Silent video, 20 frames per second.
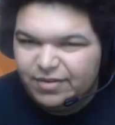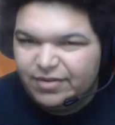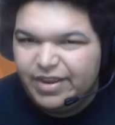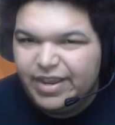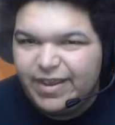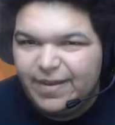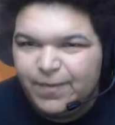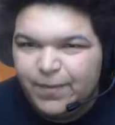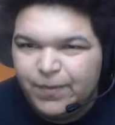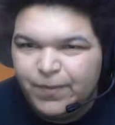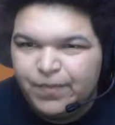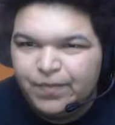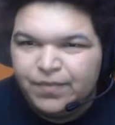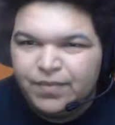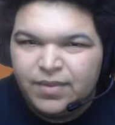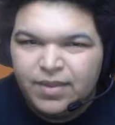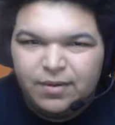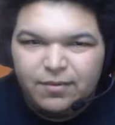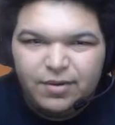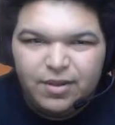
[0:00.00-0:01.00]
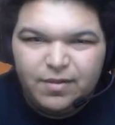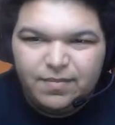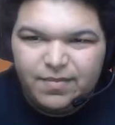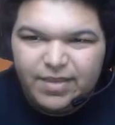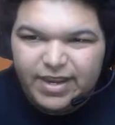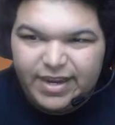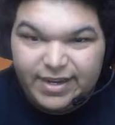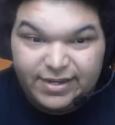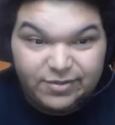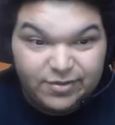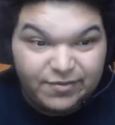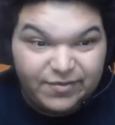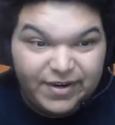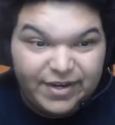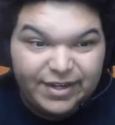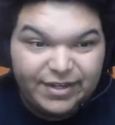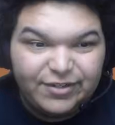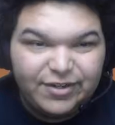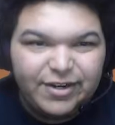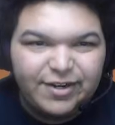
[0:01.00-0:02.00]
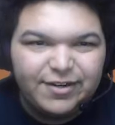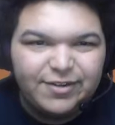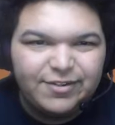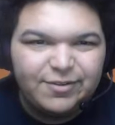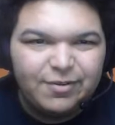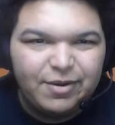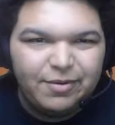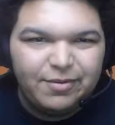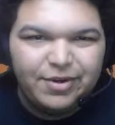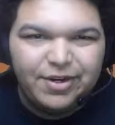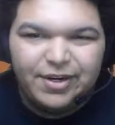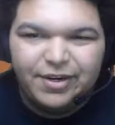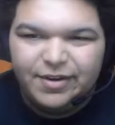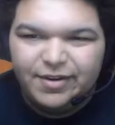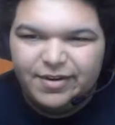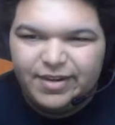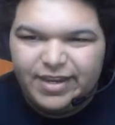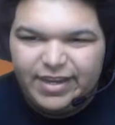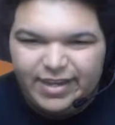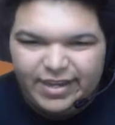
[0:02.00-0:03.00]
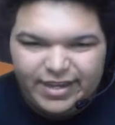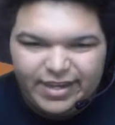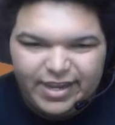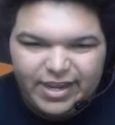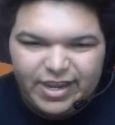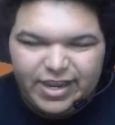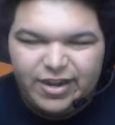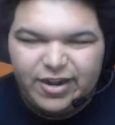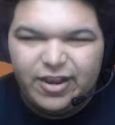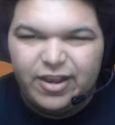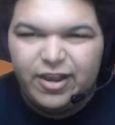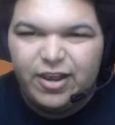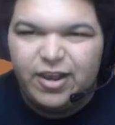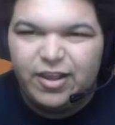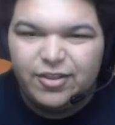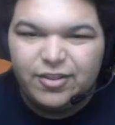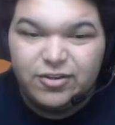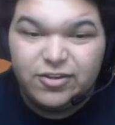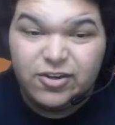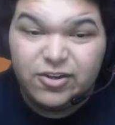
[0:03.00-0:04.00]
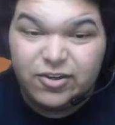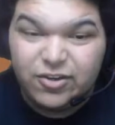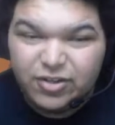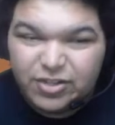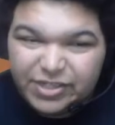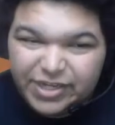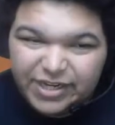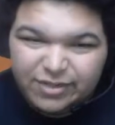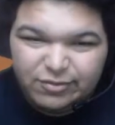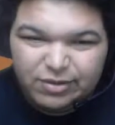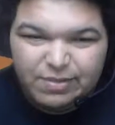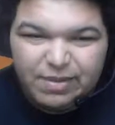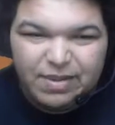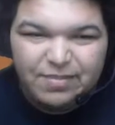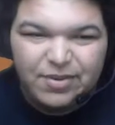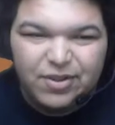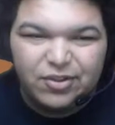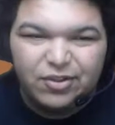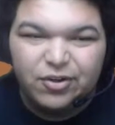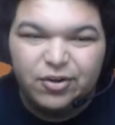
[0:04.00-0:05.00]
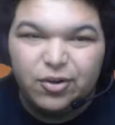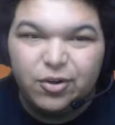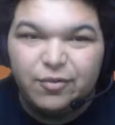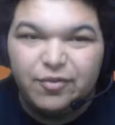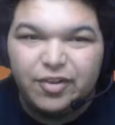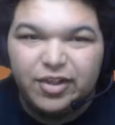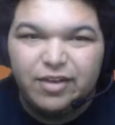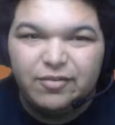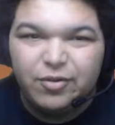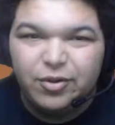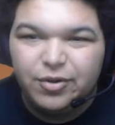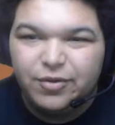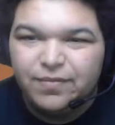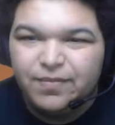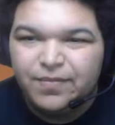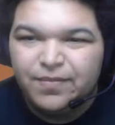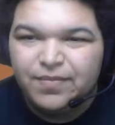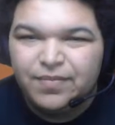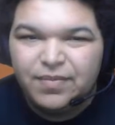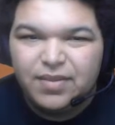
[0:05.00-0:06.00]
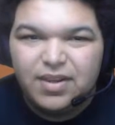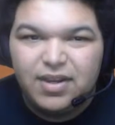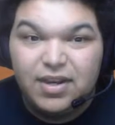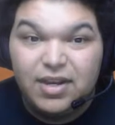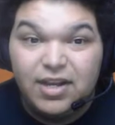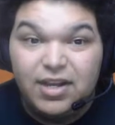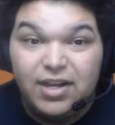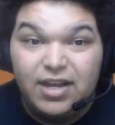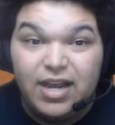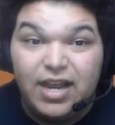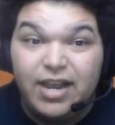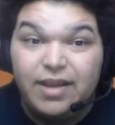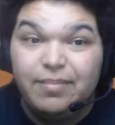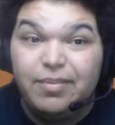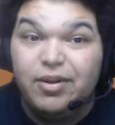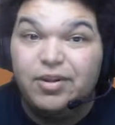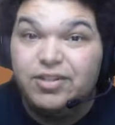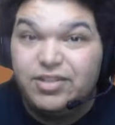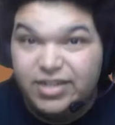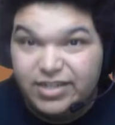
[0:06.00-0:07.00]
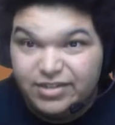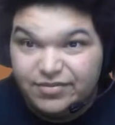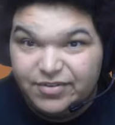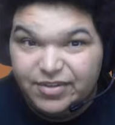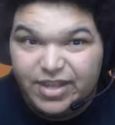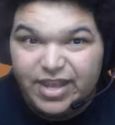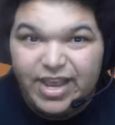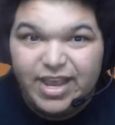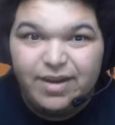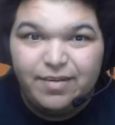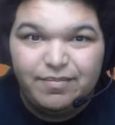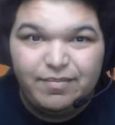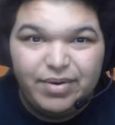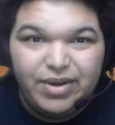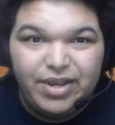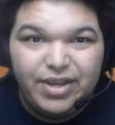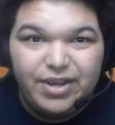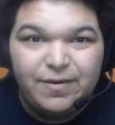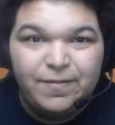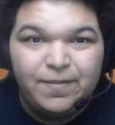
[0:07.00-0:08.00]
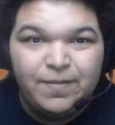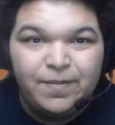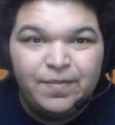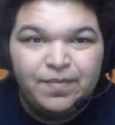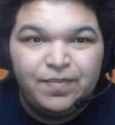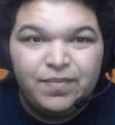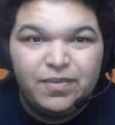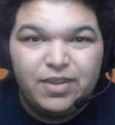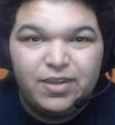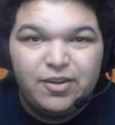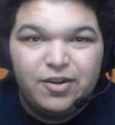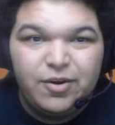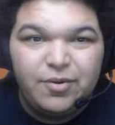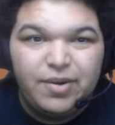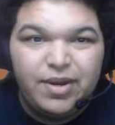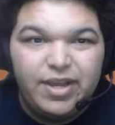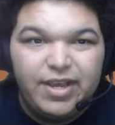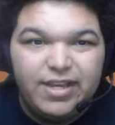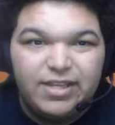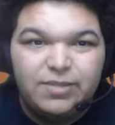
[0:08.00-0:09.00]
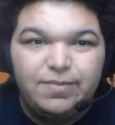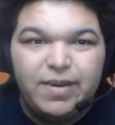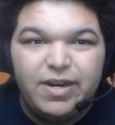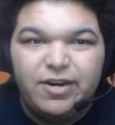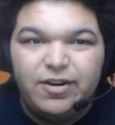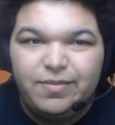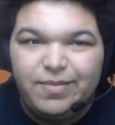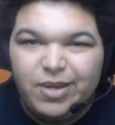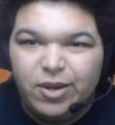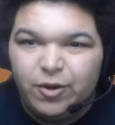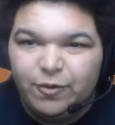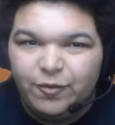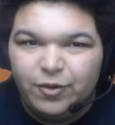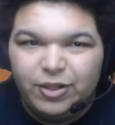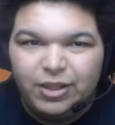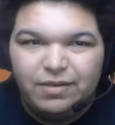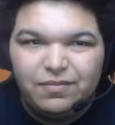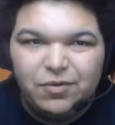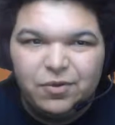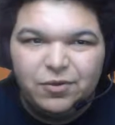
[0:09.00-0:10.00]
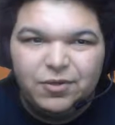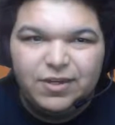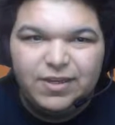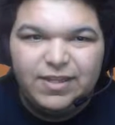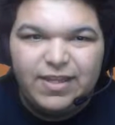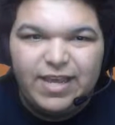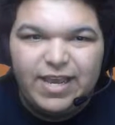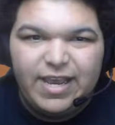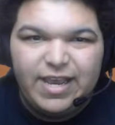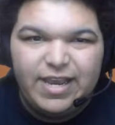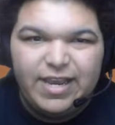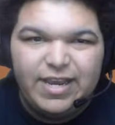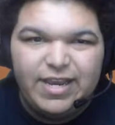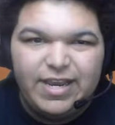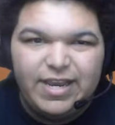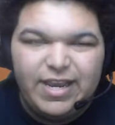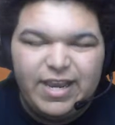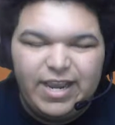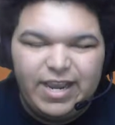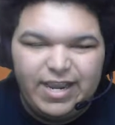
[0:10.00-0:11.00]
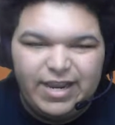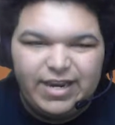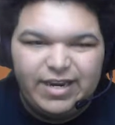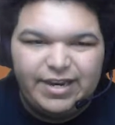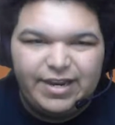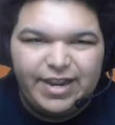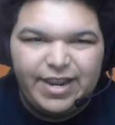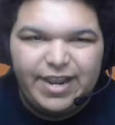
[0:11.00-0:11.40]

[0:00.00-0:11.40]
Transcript: okay. Well, I guess we're fighting trainers while we're here, and, uh, there's a good chance we might be a little over-leveled. Uh, I apologize for that, but you know what? It's better to be over-leveled than, and,